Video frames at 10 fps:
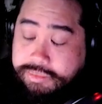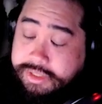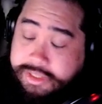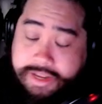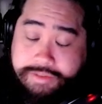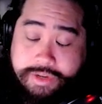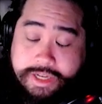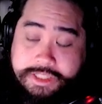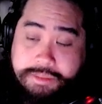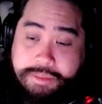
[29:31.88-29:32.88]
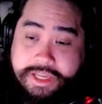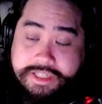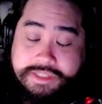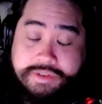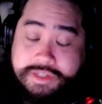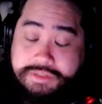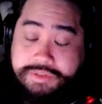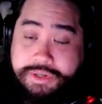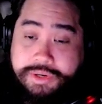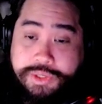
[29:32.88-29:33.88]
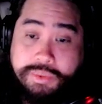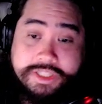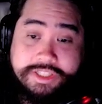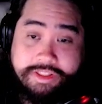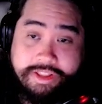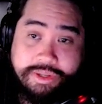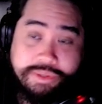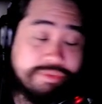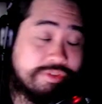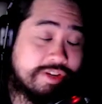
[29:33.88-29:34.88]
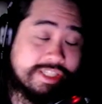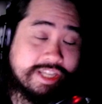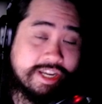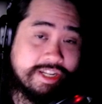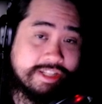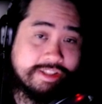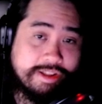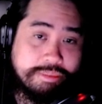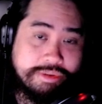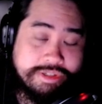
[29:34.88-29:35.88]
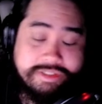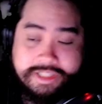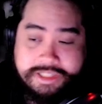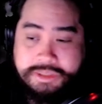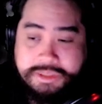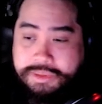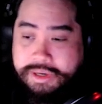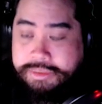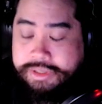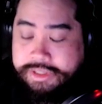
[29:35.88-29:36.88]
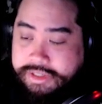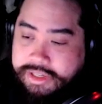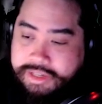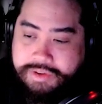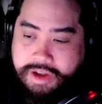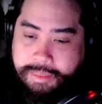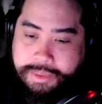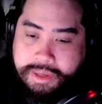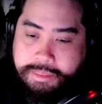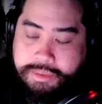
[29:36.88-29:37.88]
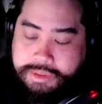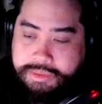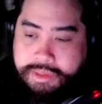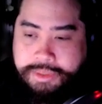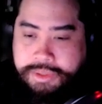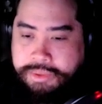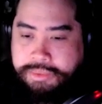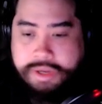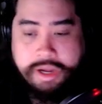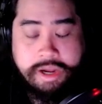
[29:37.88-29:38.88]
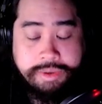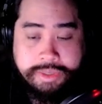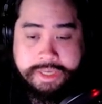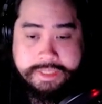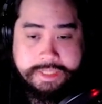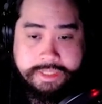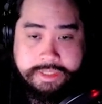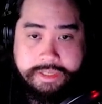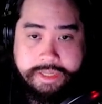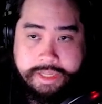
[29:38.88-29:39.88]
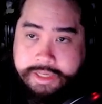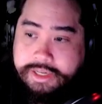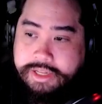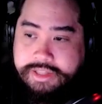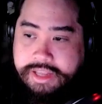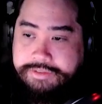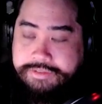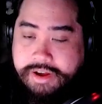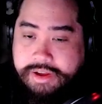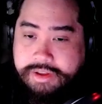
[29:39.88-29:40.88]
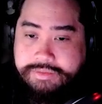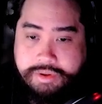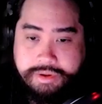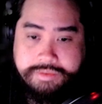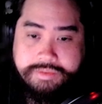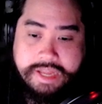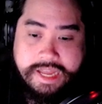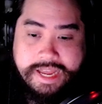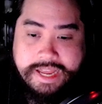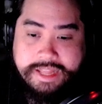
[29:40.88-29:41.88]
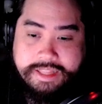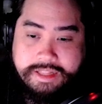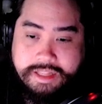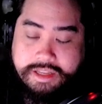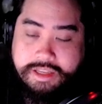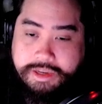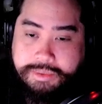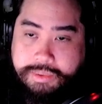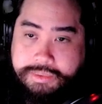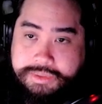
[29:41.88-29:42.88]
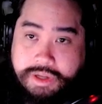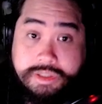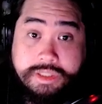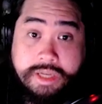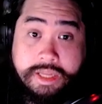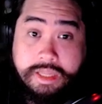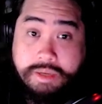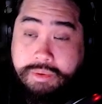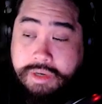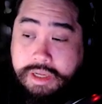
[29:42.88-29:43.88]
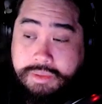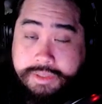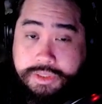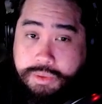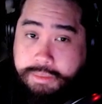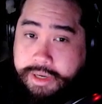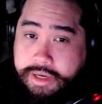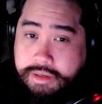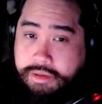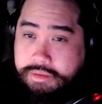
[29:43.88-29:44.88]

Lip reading: yeah, if you guys didn't make it this far in this video, I do want to say thank you. If you guys can, hit the like button, hit the subscribe button, leave a comment down below. Let me know how you guys did in day 5 of the League of Heroes. Honestly, I think we're not doing too bad,